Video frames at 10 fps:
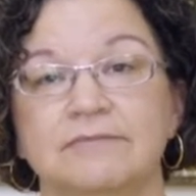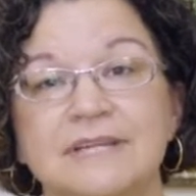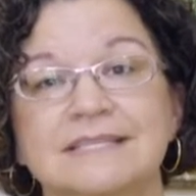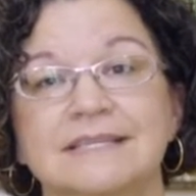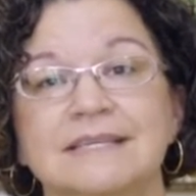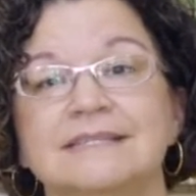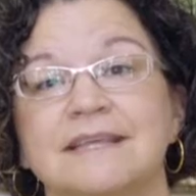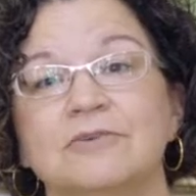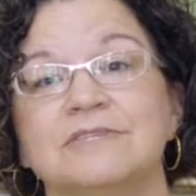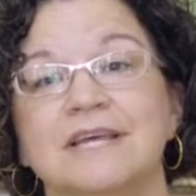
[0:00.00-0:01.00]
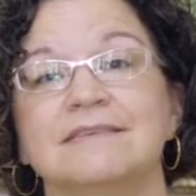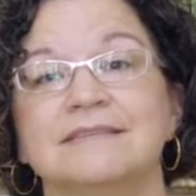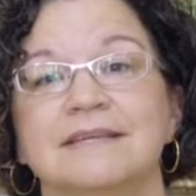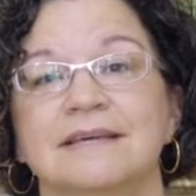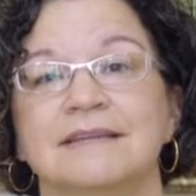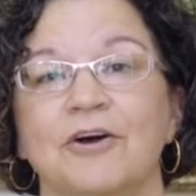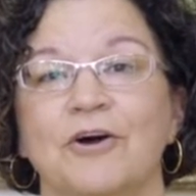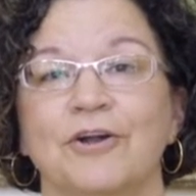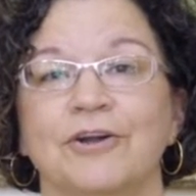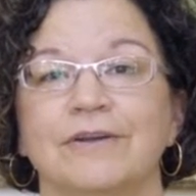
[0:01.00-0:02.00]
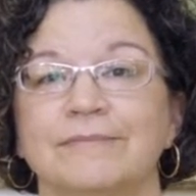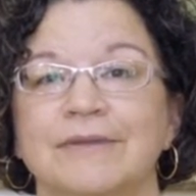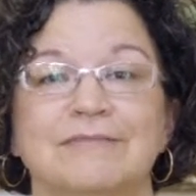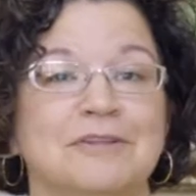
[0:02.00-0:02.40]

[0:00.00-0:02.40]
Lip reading: The reason is the hotels then are